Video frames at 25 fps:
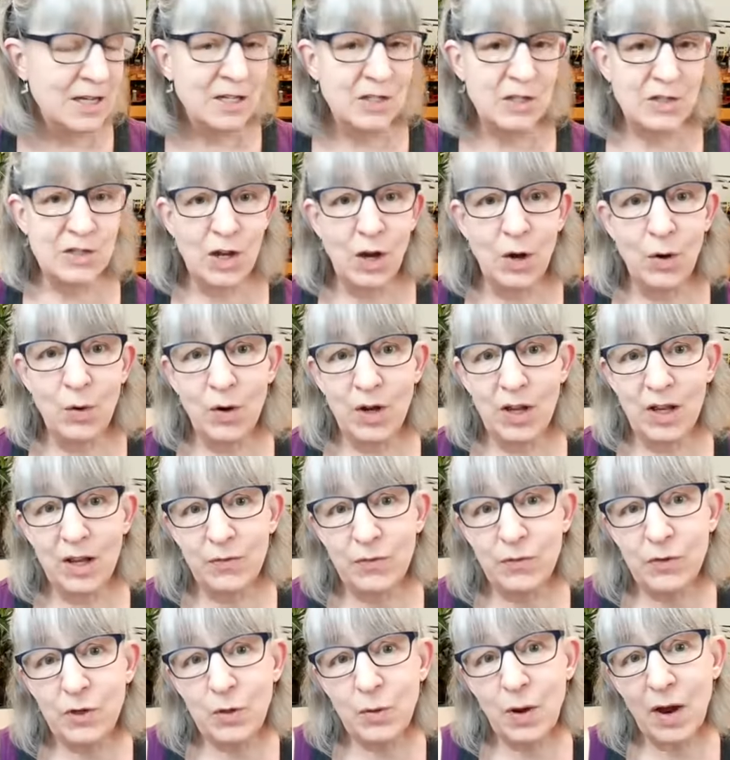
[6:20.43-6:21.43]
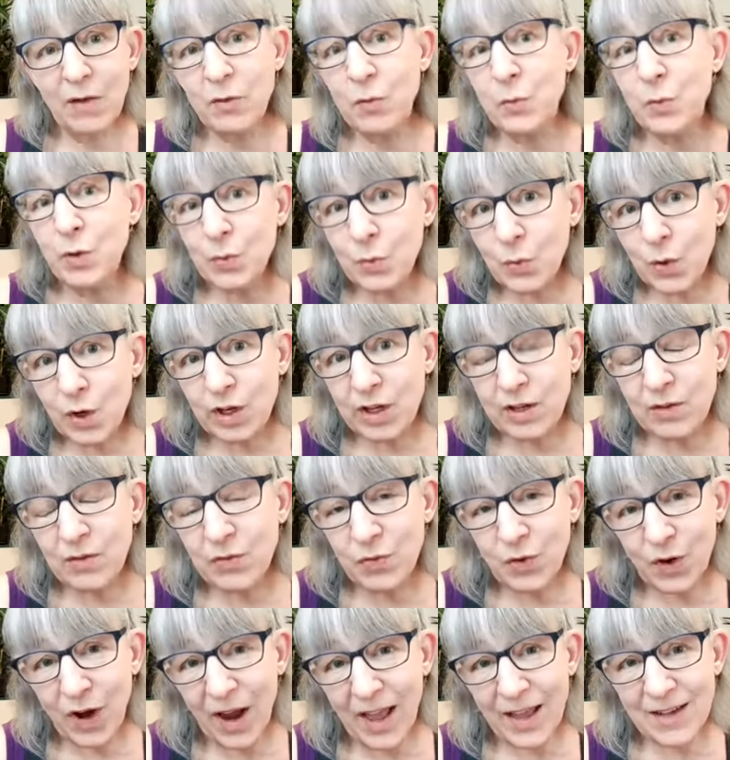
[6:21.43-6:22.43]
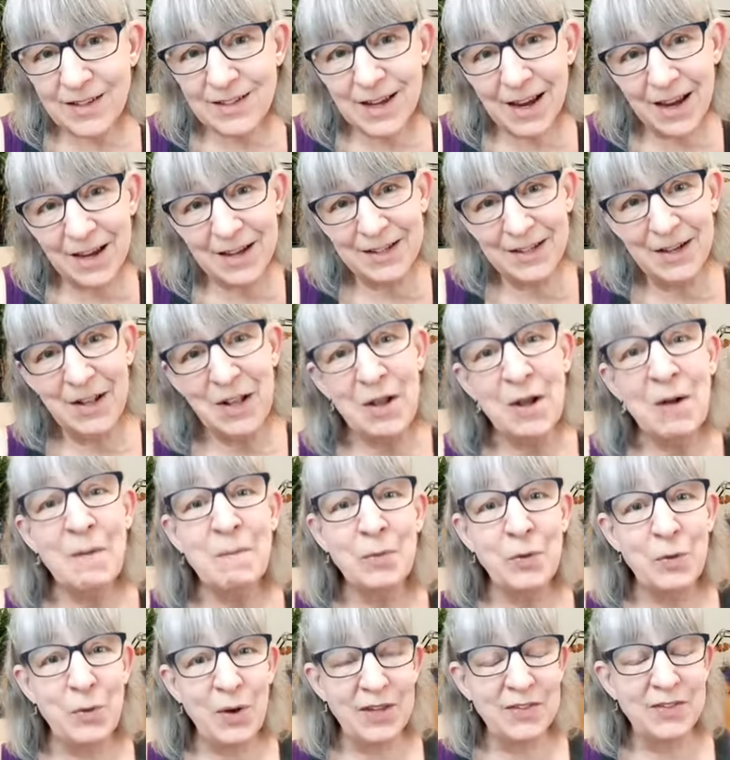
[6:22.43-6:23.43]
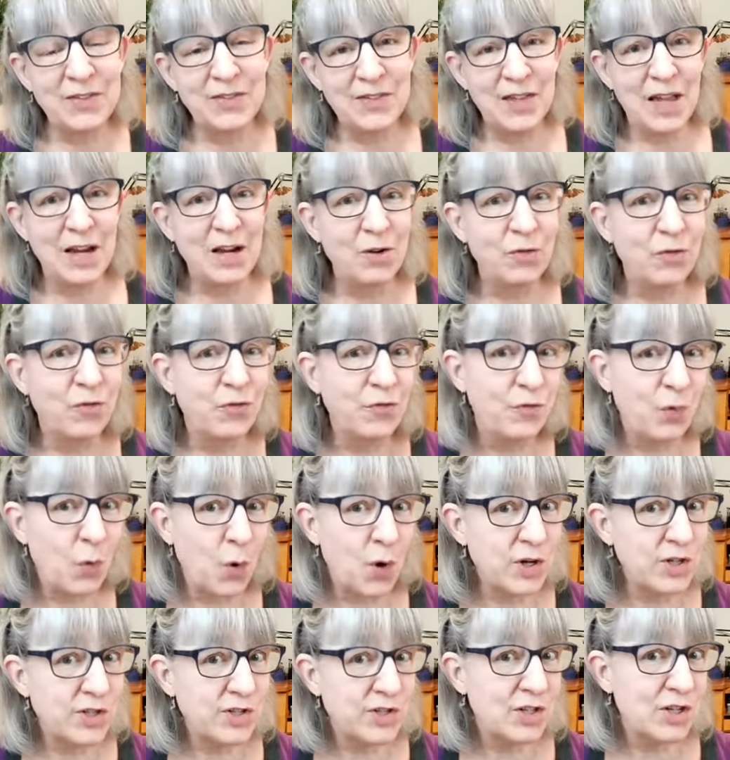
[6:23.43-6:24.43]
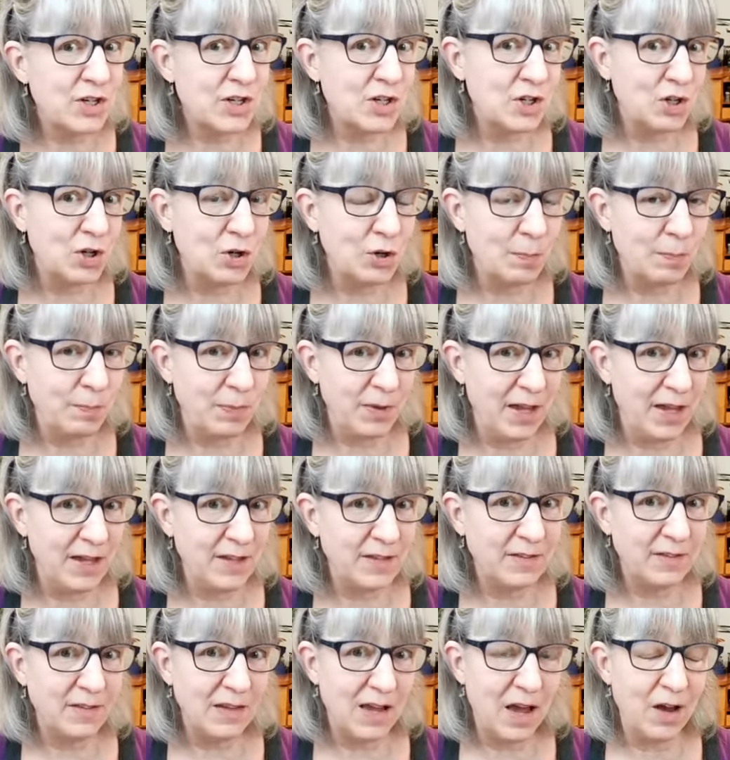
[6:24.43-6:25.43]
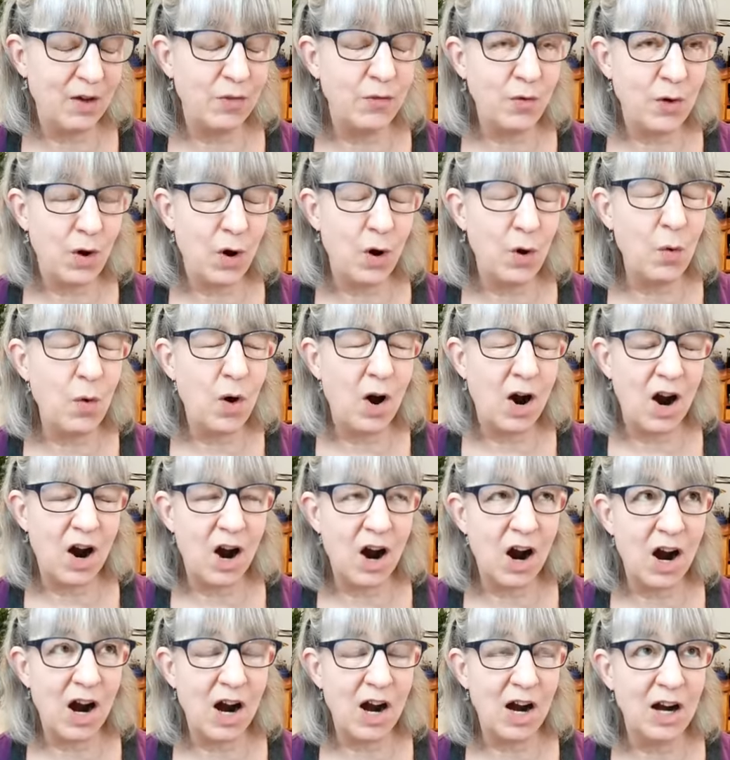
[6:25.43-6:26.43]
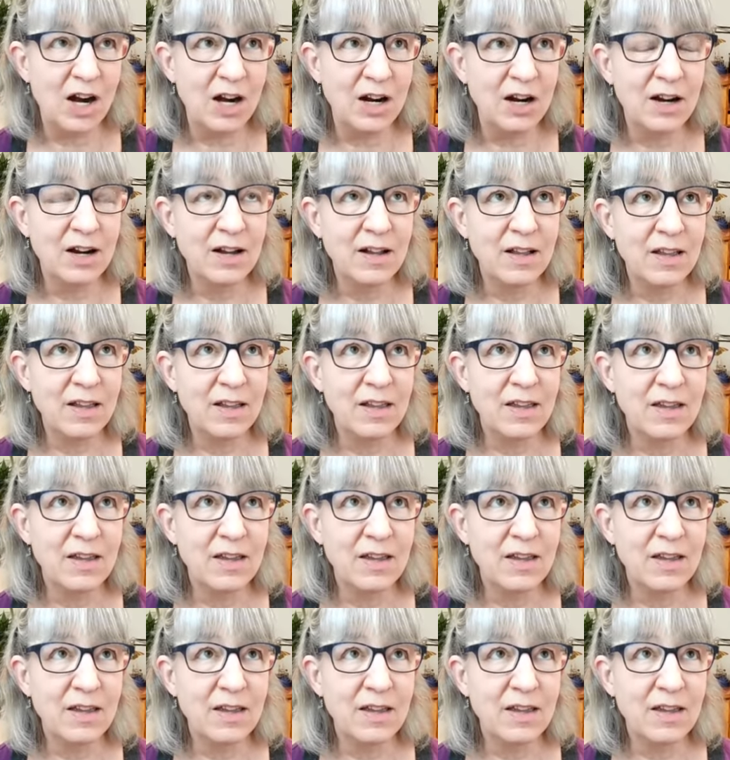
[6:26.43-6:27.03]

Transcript: So if you have a woodworking friend who has a set of Forstner bits, F-O-R,